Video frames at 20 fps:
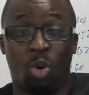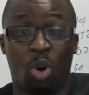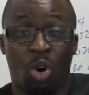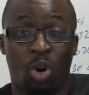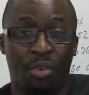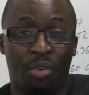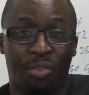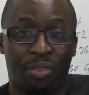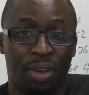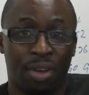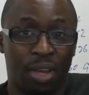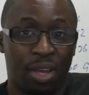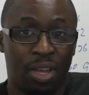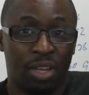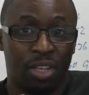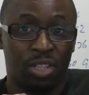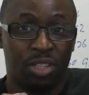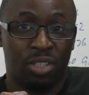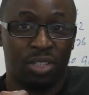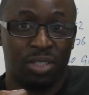12
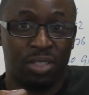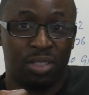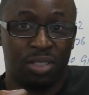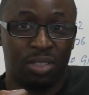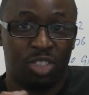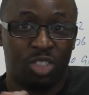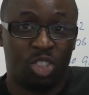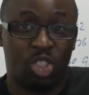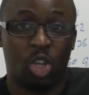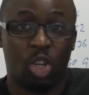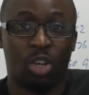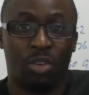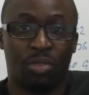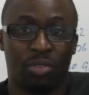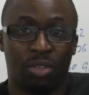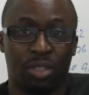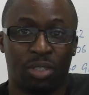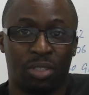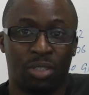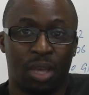
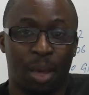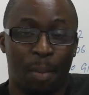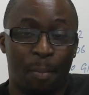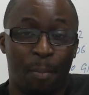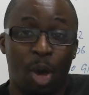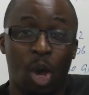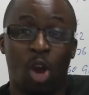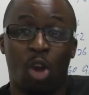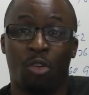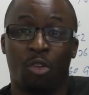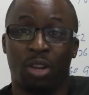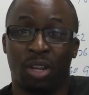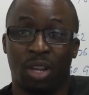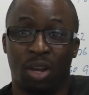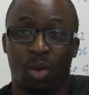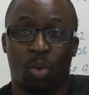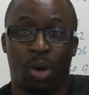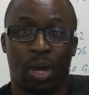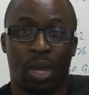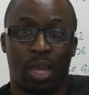servers
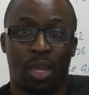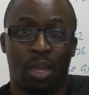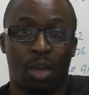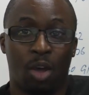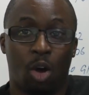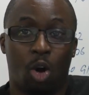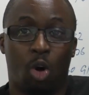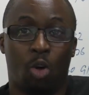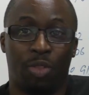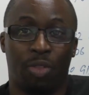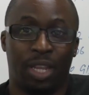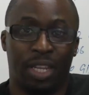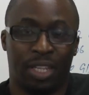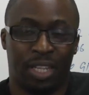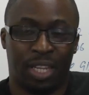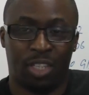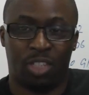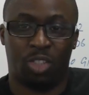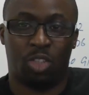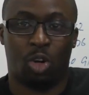purring away
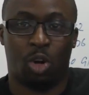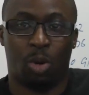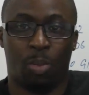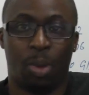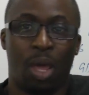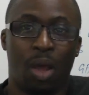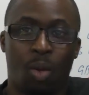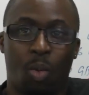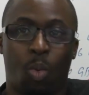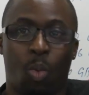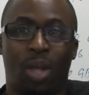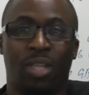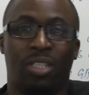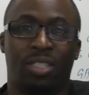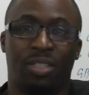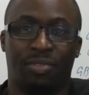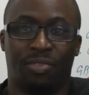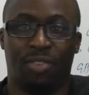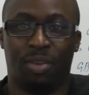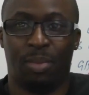on their desktop,
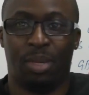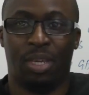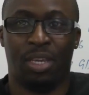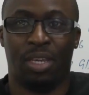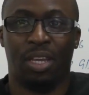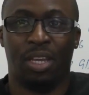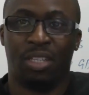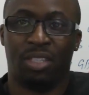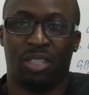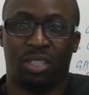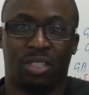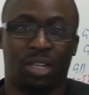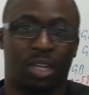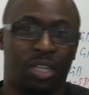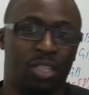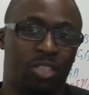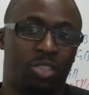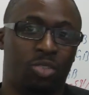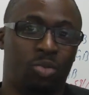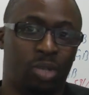waiting for me
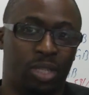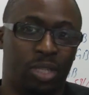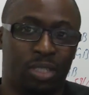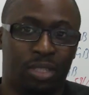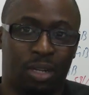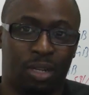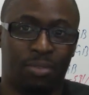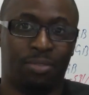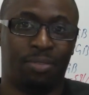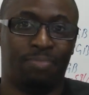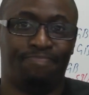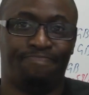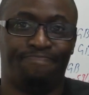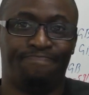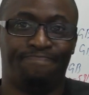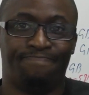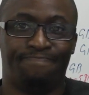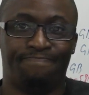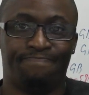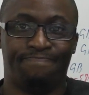to start installing
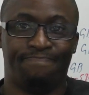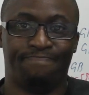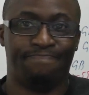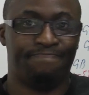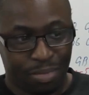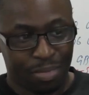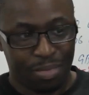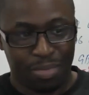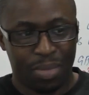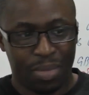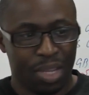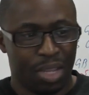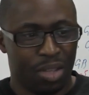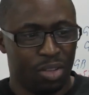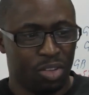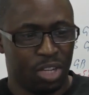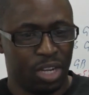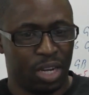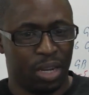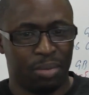stuff.
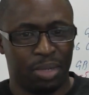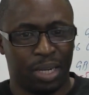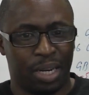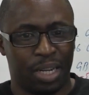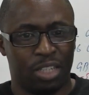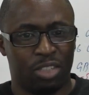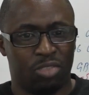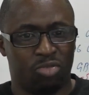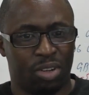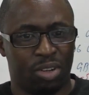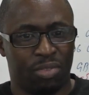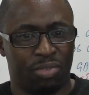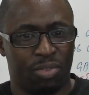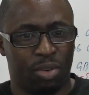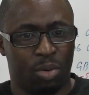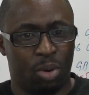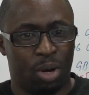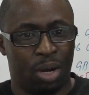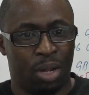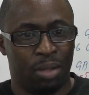I'm going to let
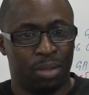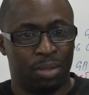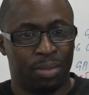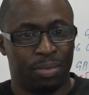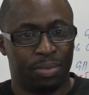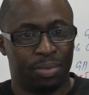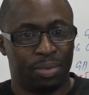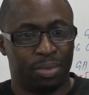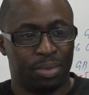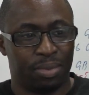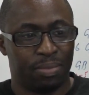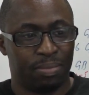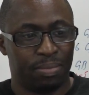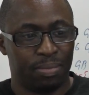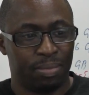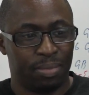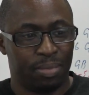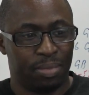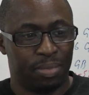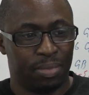this run for a while,
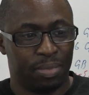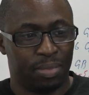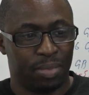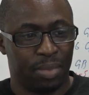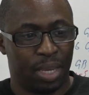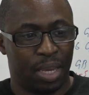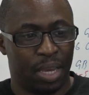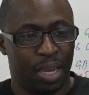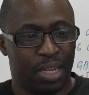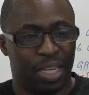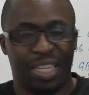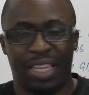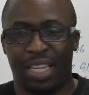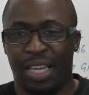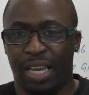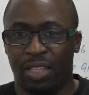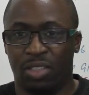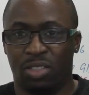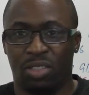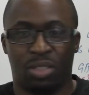
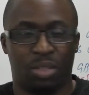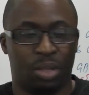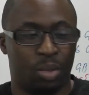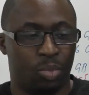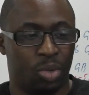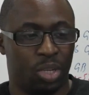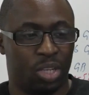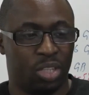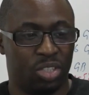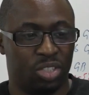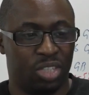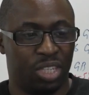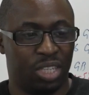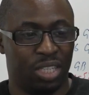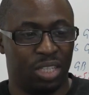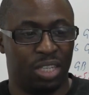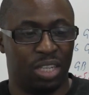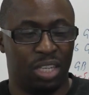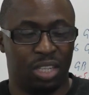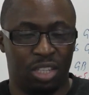and at the end, then we
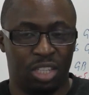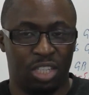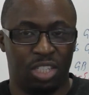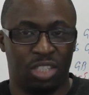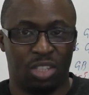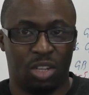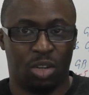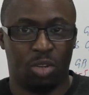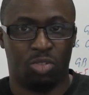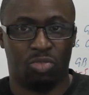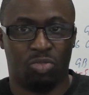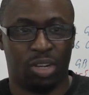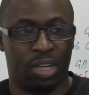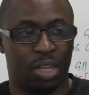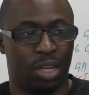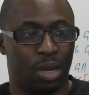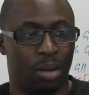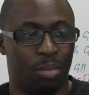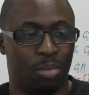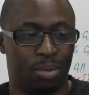can see these
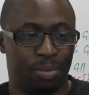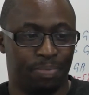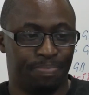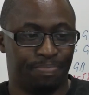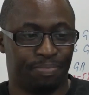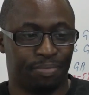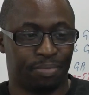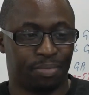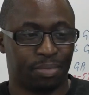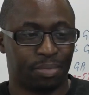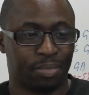nodes running up.